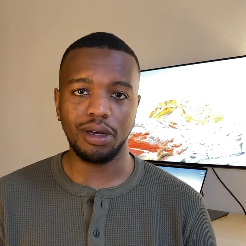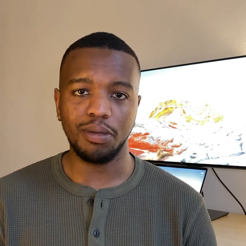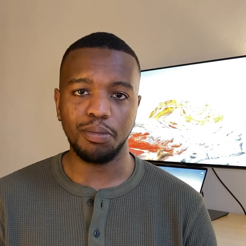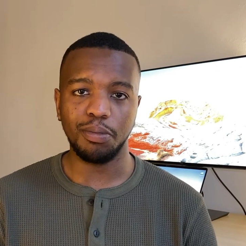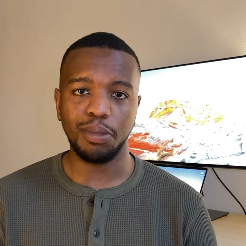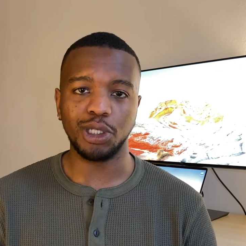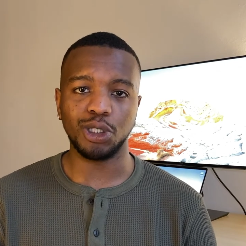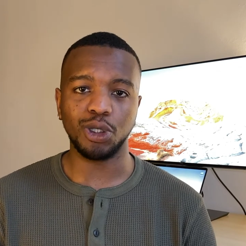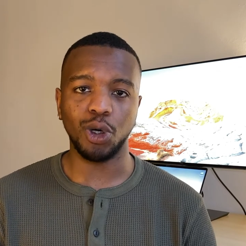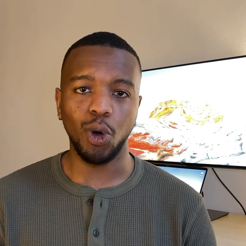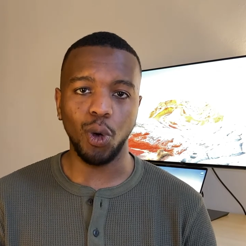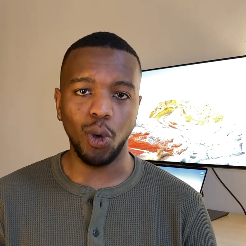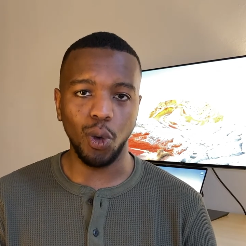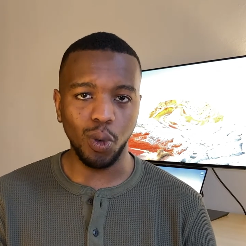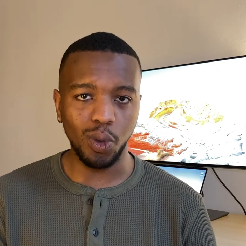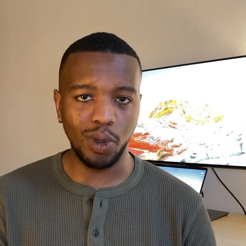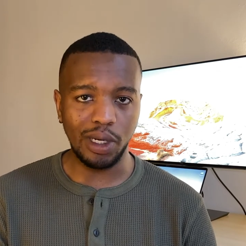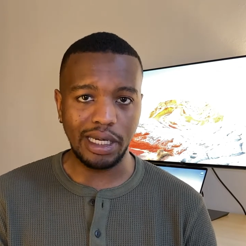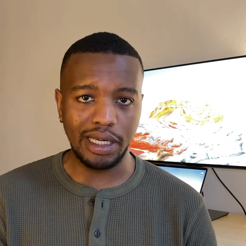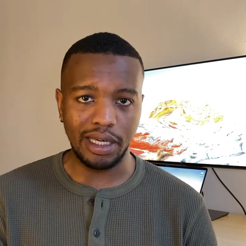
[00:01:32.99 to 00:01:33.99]
but
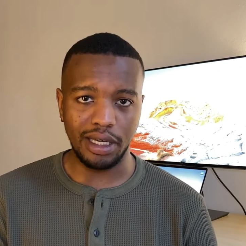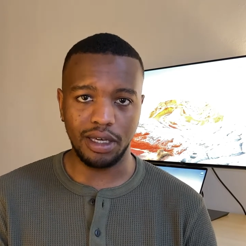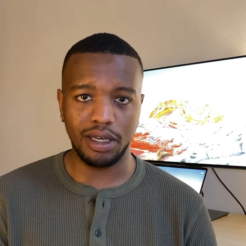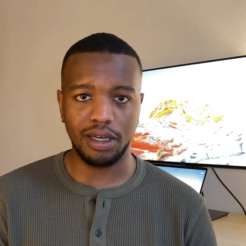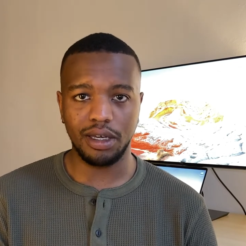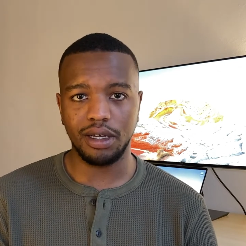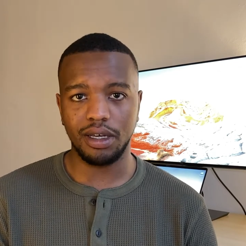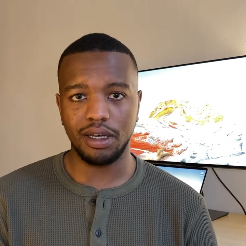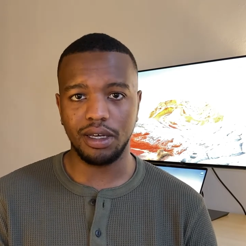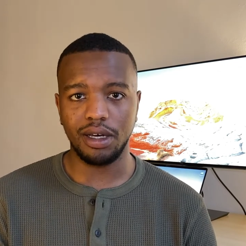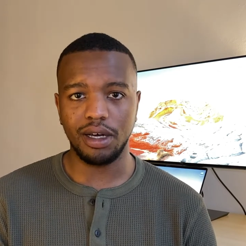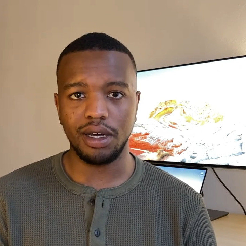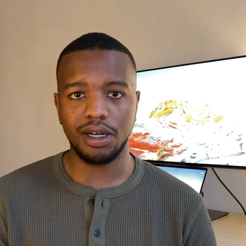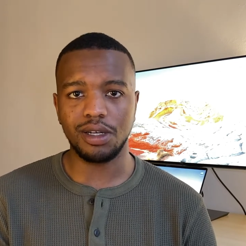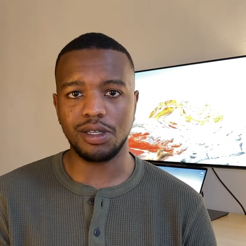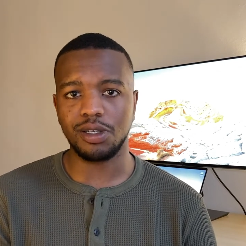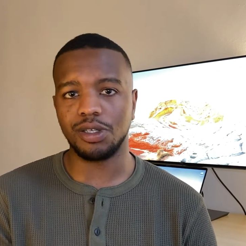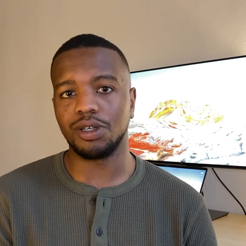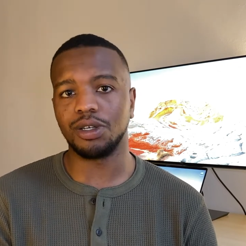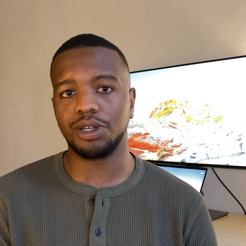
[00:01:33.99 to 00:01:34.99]
only under
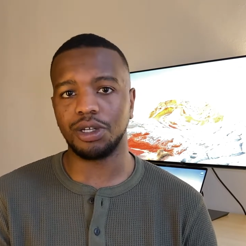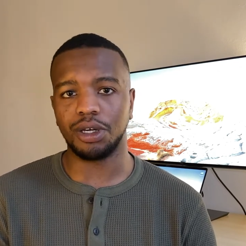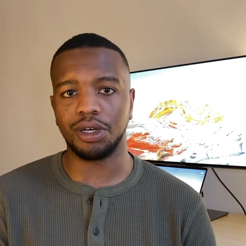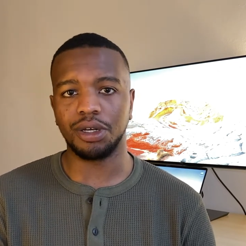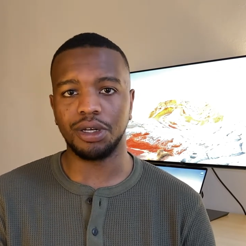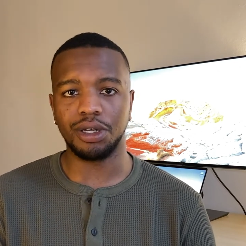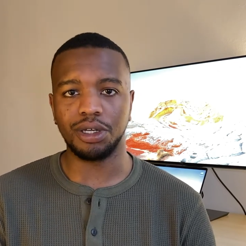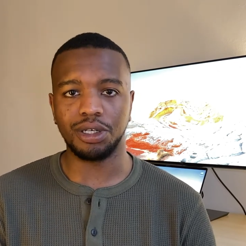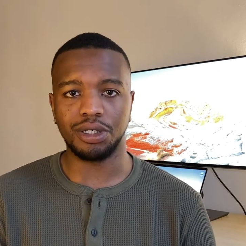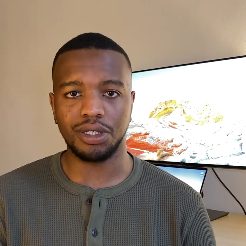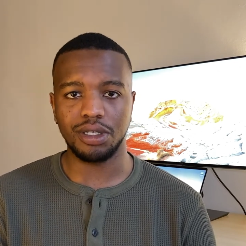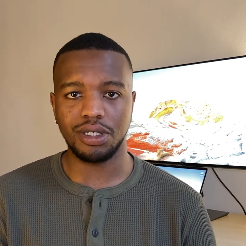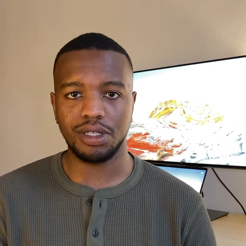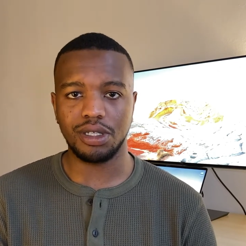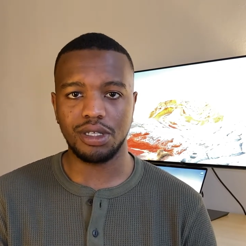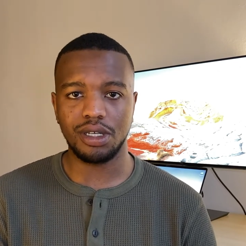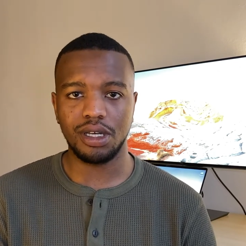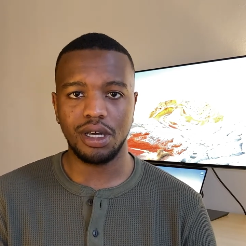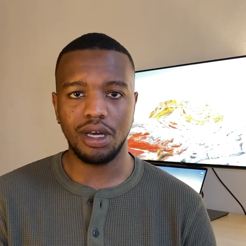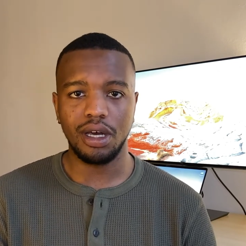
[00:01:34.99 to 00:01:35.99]
certain conditions,
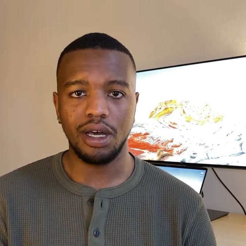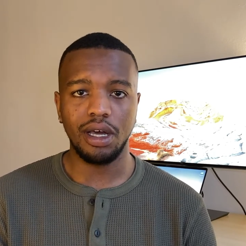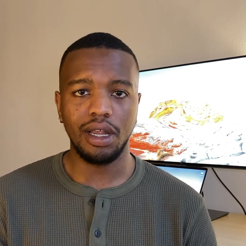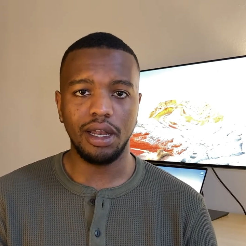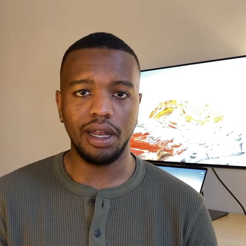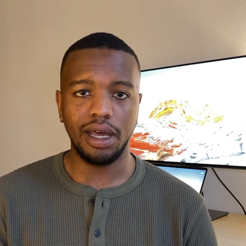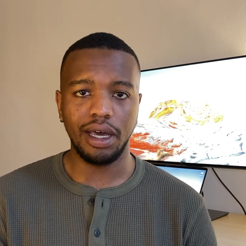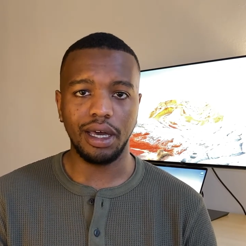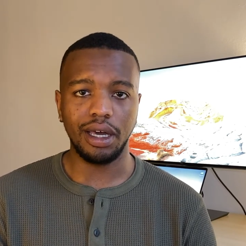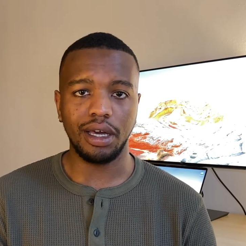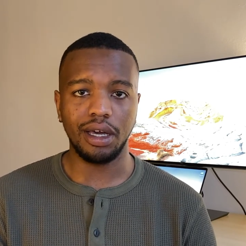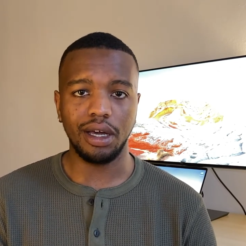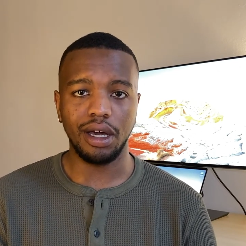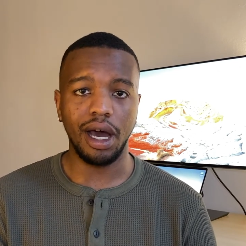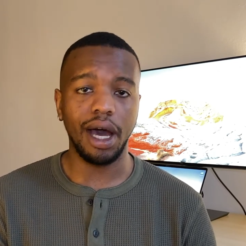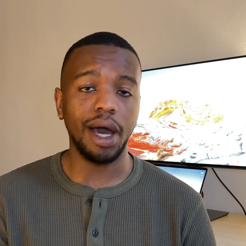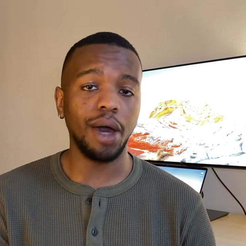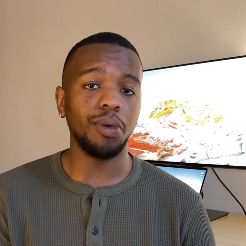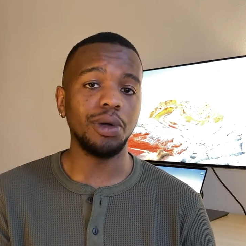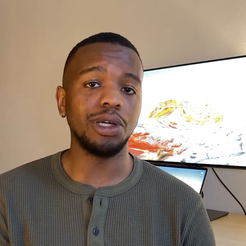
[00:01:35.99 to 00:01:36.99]
like
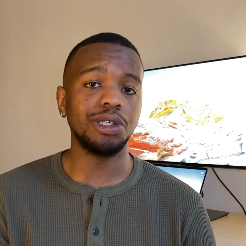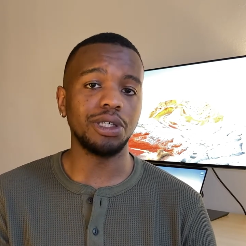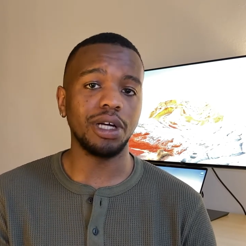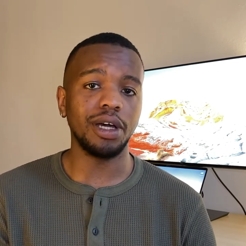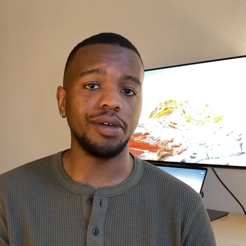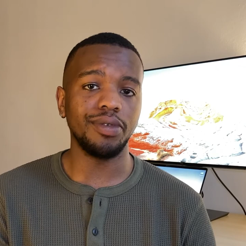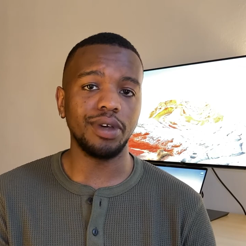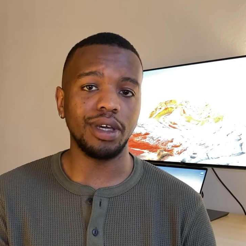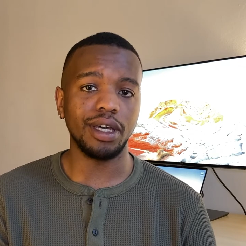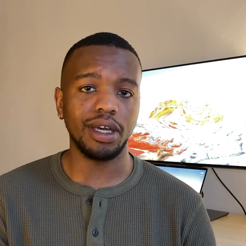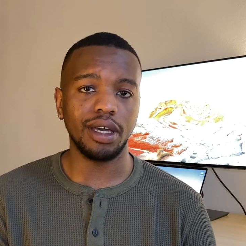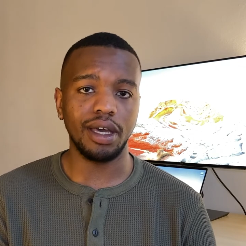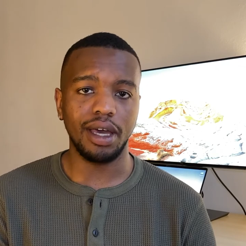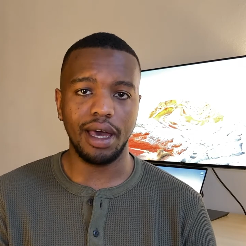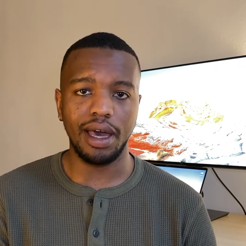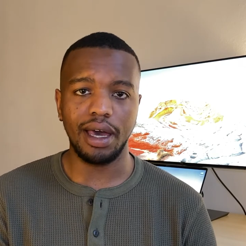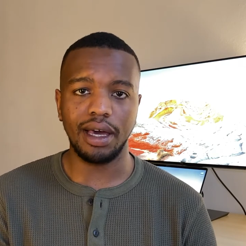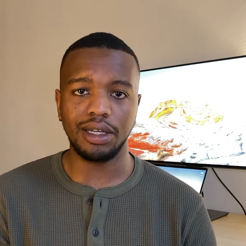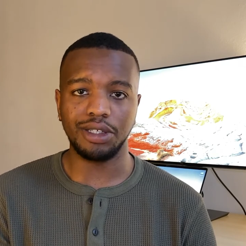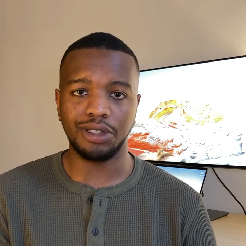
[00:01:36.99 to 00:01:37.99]
highway driving
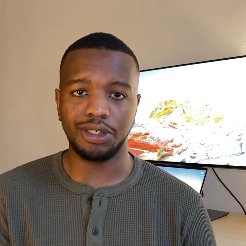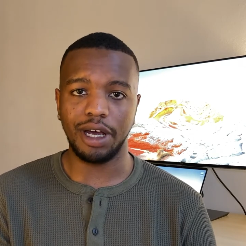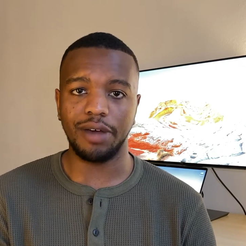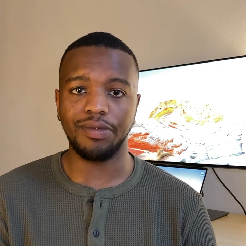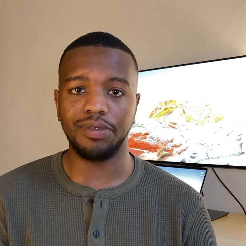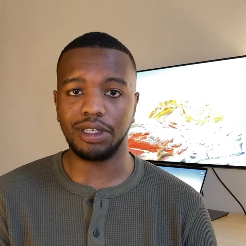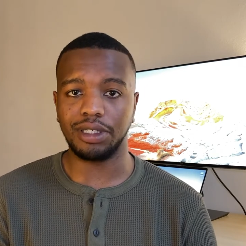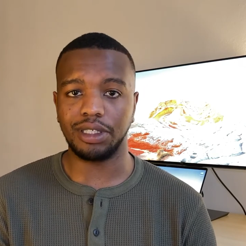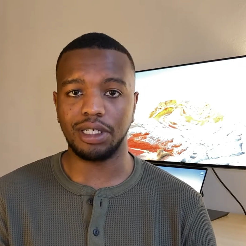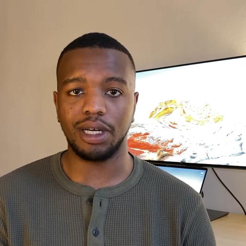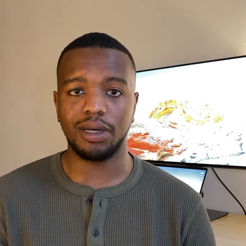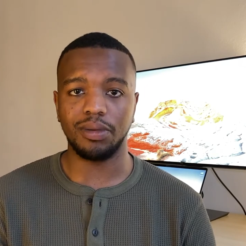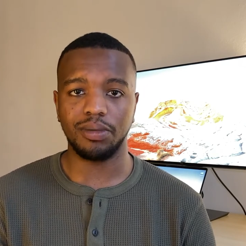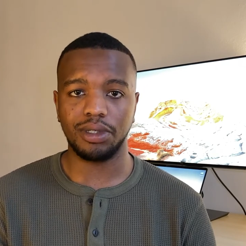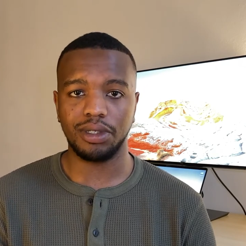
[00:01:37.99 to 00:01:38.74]
and traffic jam. At